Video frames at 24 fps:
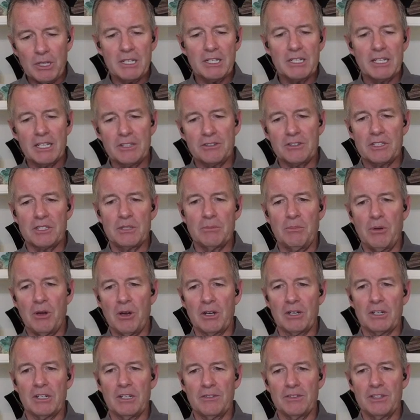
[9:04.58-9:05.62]
going to get to the
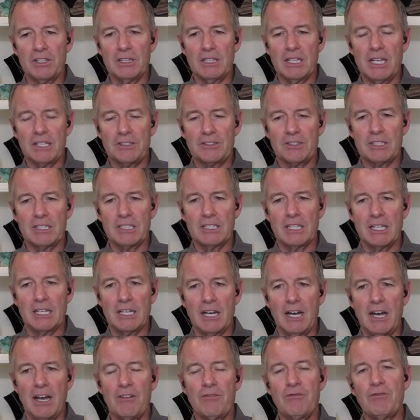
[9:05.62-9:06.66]
part of the lesson that
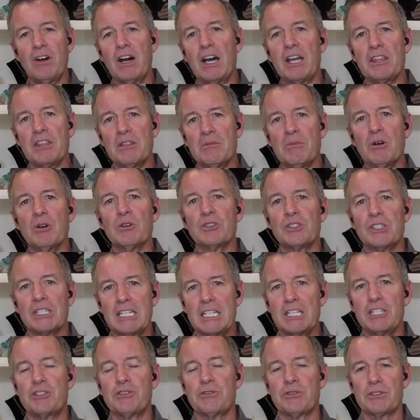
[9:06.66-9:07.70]
I find the most
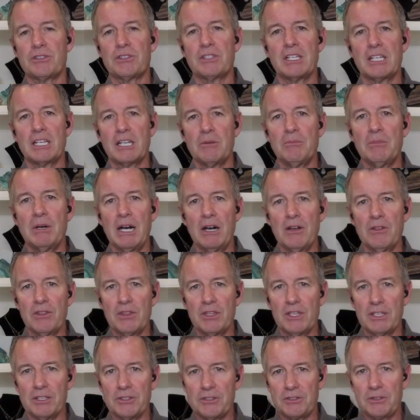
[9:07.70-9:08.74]
interesting about
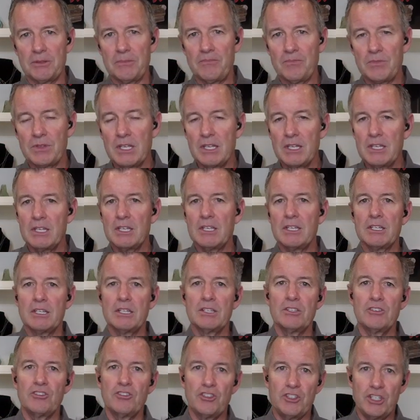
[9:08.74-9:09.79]
this
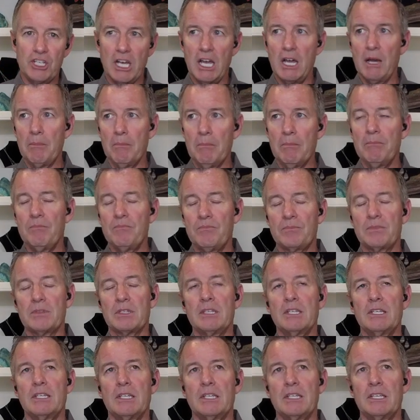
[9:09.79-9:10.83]
gem,
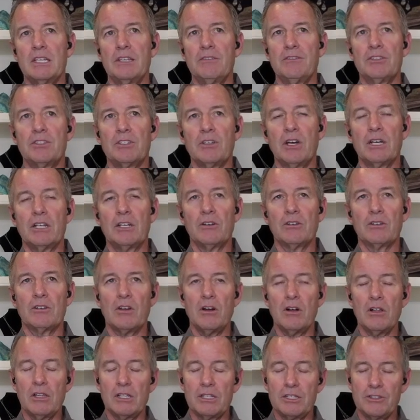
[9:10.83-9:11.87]
even though I don't
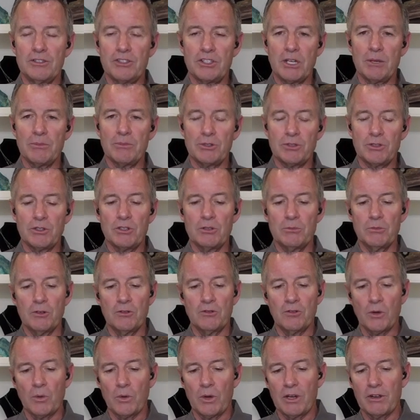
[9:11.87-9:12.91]
call it a gem suitable
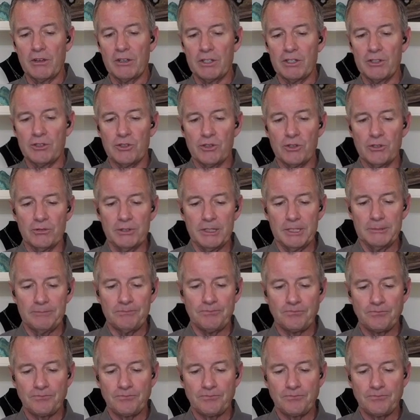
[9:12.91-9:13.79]
for wearing in jewelry.